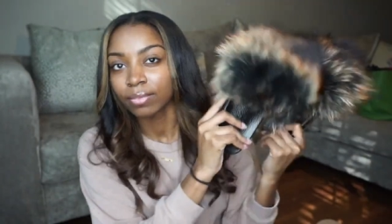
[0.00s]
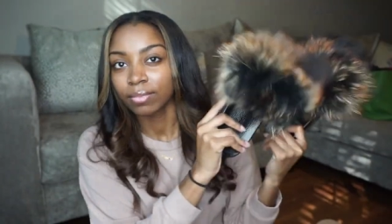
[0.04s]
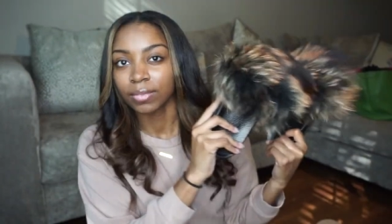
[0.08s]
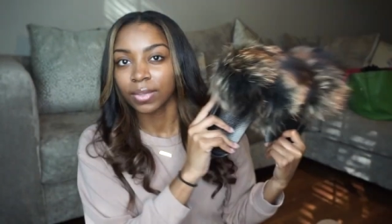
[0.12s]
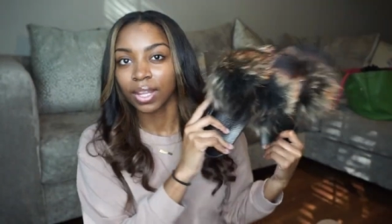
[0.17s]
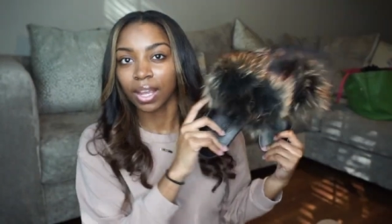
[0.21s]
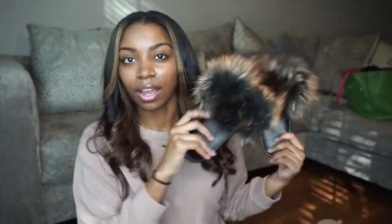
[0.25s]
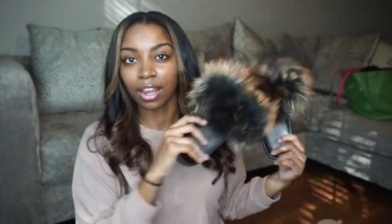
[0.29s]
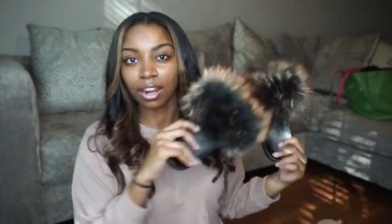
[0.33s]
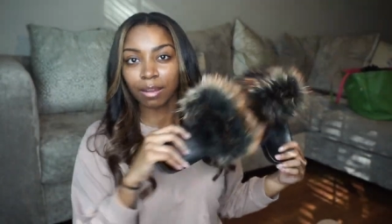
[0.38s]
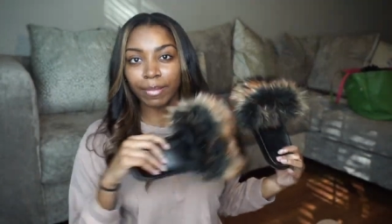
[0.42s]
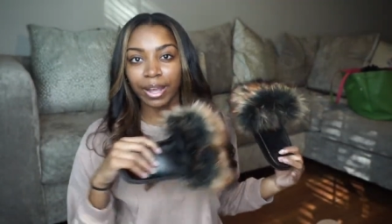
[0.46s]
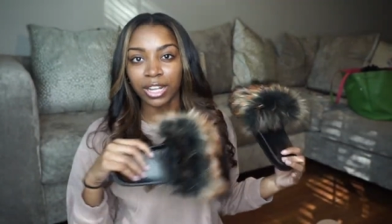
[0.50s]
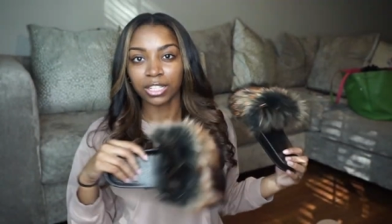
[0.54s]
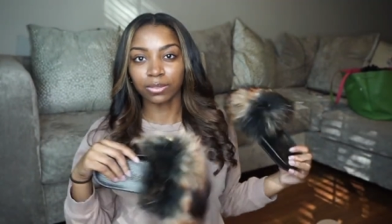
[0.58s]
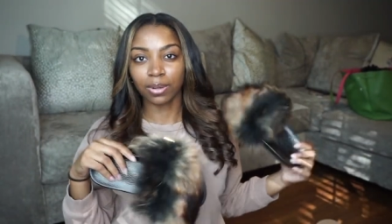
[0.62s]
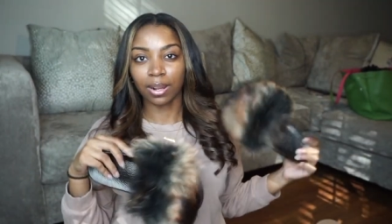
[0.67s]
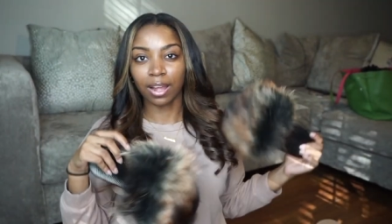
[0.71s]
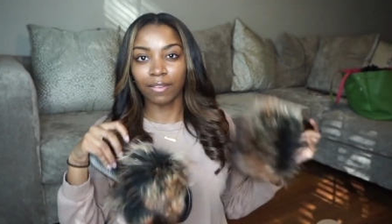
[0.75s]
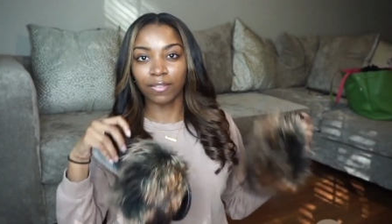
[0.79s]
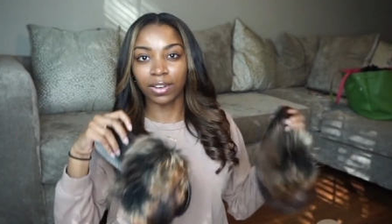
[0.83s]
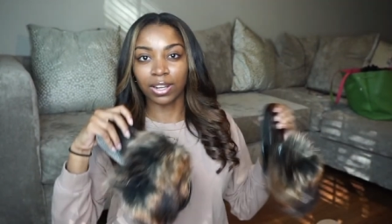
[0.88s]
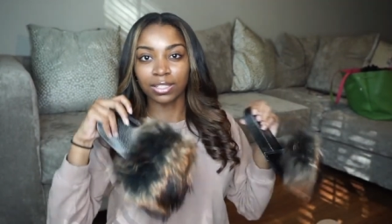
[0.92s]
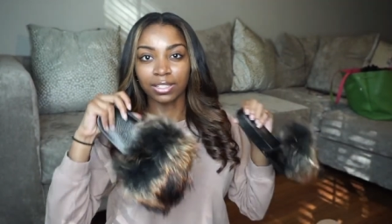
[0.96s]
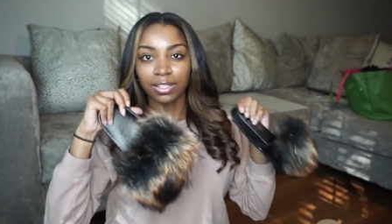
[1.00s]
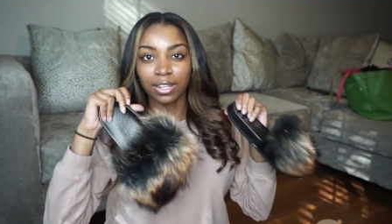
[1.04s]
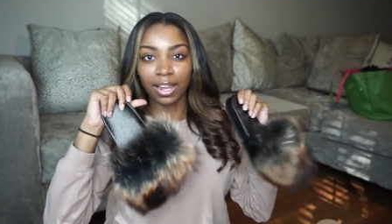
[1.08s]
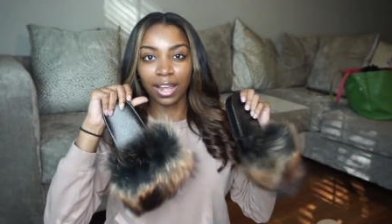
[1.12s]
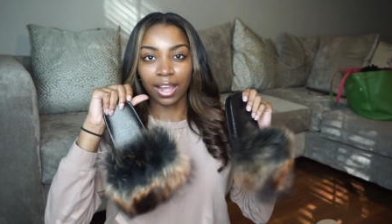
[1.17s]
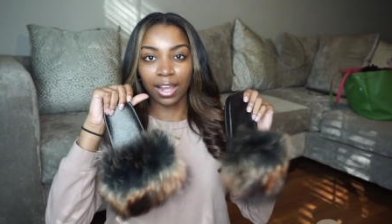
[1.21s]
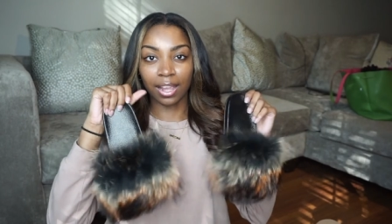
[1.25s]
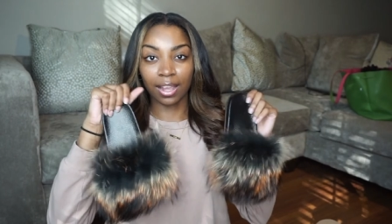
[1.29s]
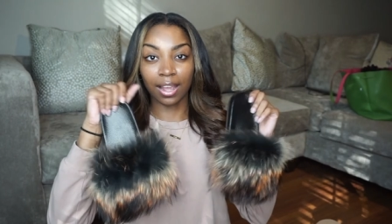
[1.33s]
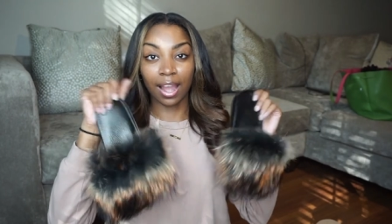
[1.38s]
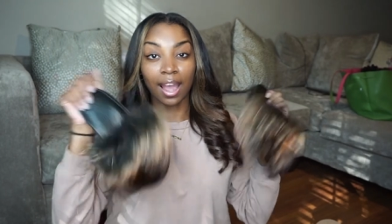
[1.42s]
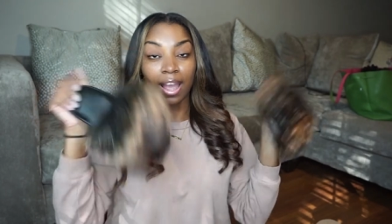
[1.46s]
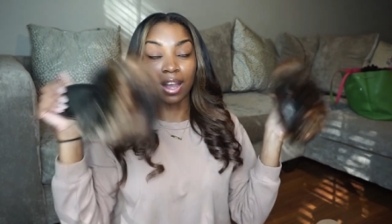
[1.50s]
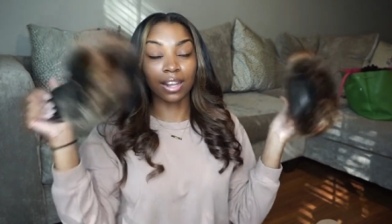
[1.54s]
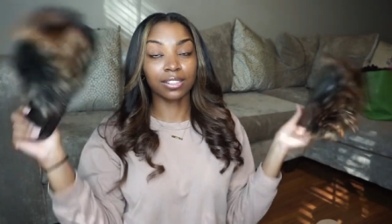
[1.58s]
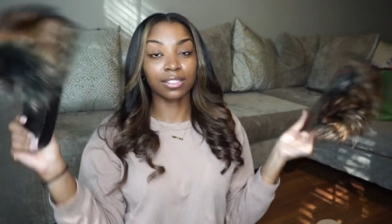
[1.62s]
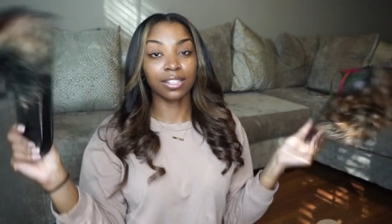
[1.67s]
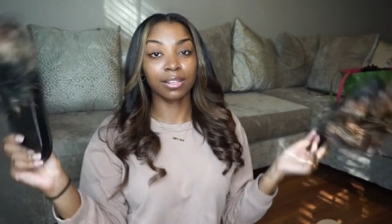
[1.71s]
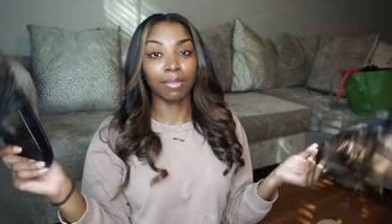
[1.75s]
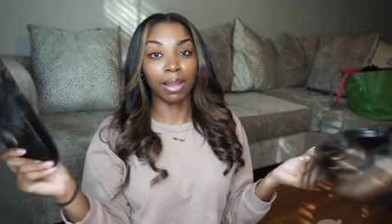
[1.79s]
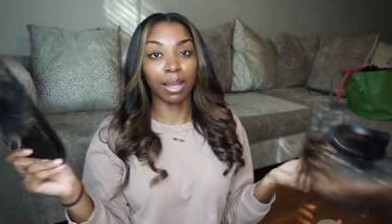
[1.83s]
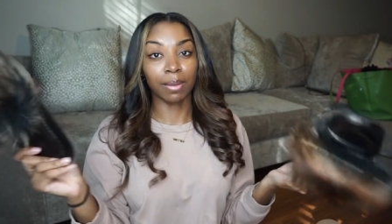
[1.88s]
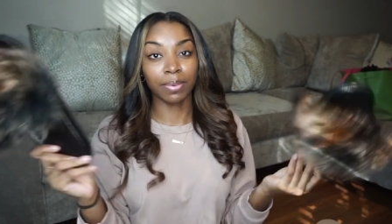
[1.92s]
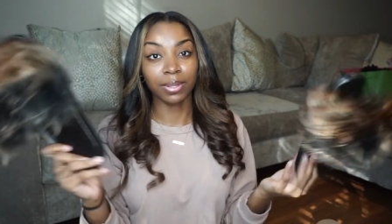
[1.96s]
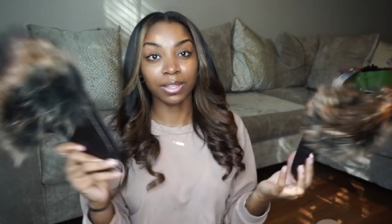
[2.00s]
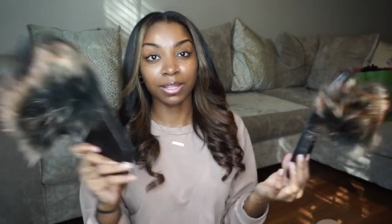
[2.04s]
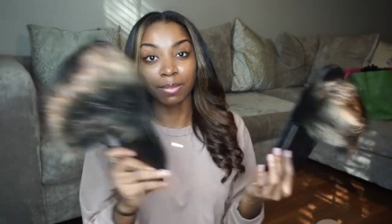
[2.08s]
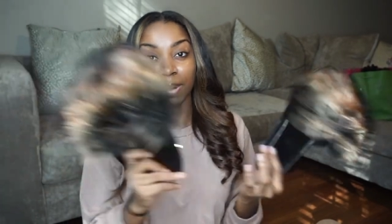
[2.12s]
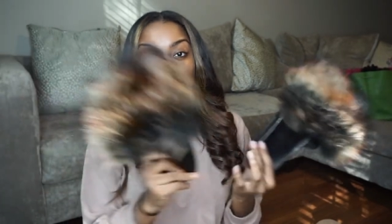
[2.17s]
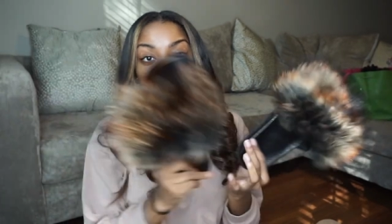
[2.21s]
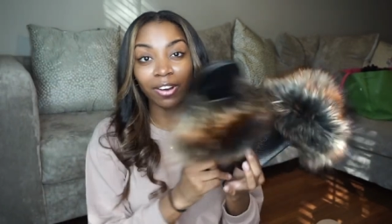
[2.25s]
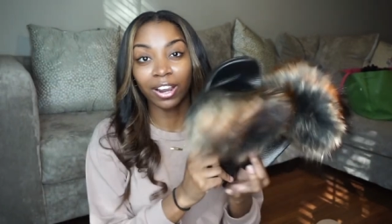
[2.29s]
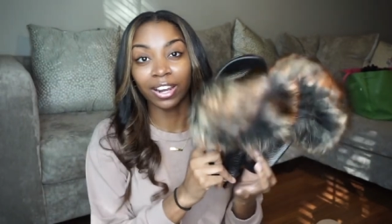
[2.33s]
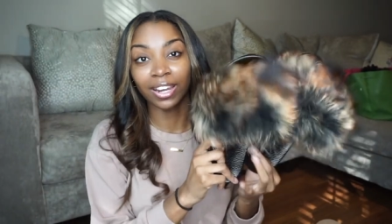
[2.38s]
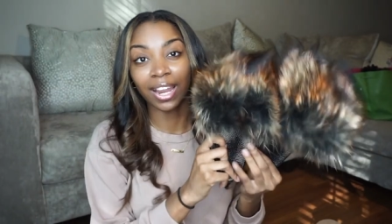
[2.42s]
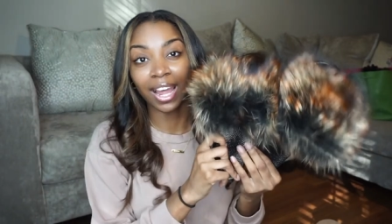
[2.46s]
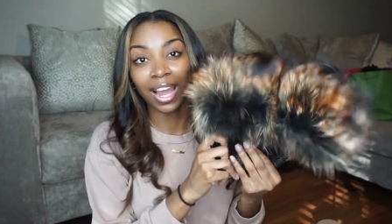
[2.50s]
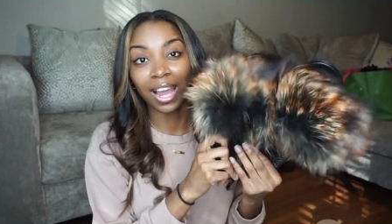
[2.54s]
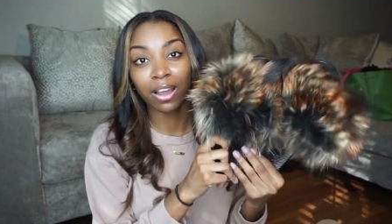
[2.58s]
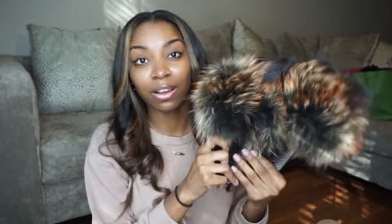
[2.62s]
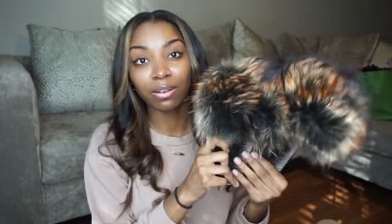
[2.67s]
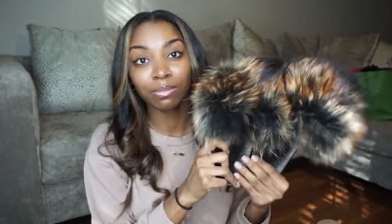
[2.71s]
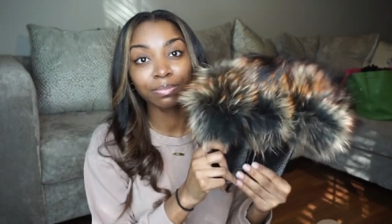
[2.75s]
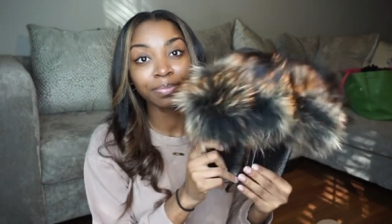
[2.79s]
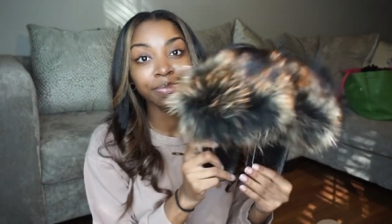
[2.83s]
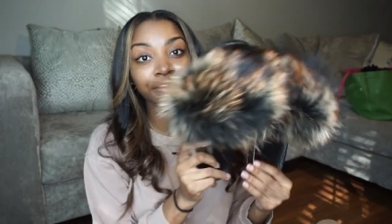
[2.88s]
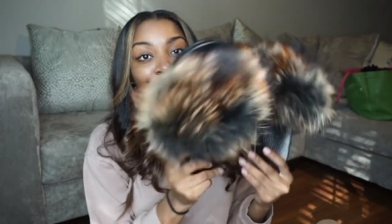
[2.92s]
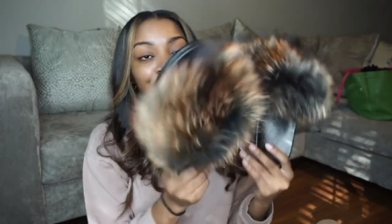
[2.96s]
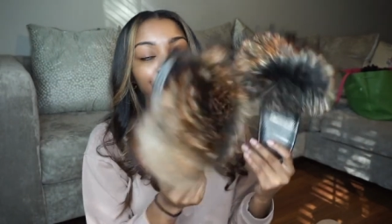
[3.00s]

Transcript: They kind of match what I have on today. I actually might put them on right now.